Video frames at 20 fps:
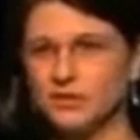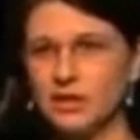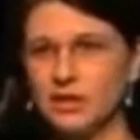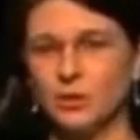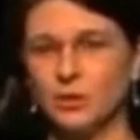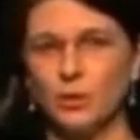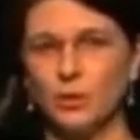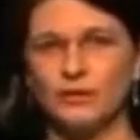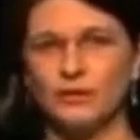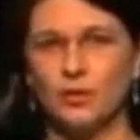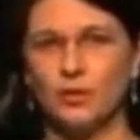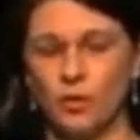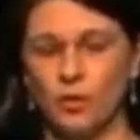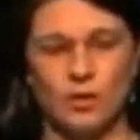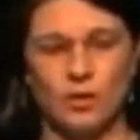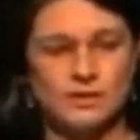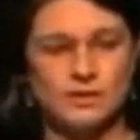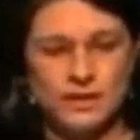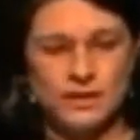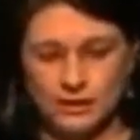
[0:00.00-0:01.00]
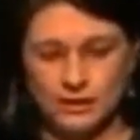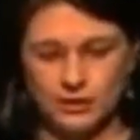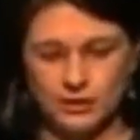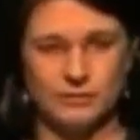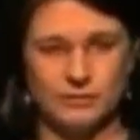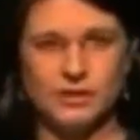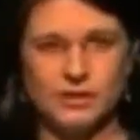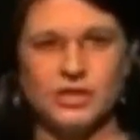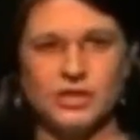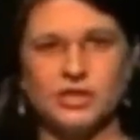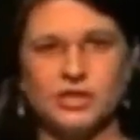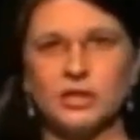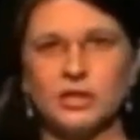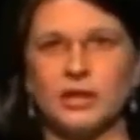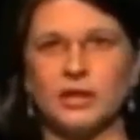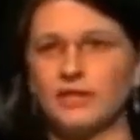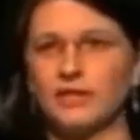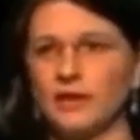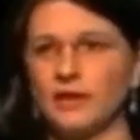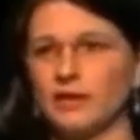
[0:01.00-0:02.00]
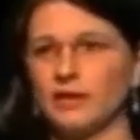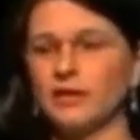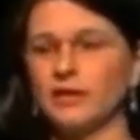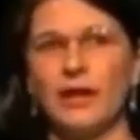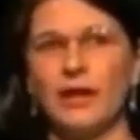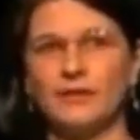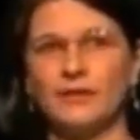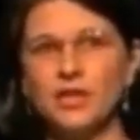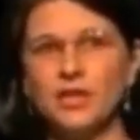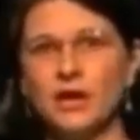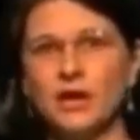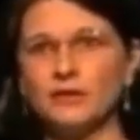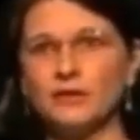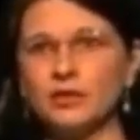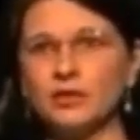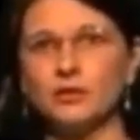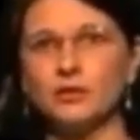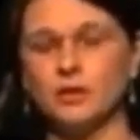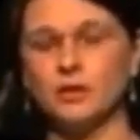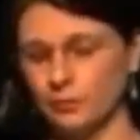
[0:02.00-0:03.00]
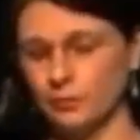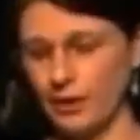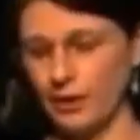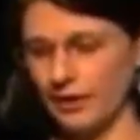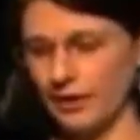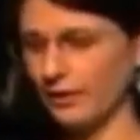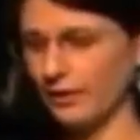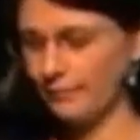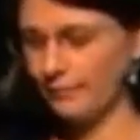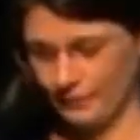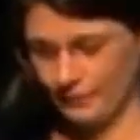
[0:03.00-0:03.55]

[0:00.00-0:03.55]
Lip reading: tea or whatever it was, and I'd look at my schedule and I think I don't have time for a toilet break.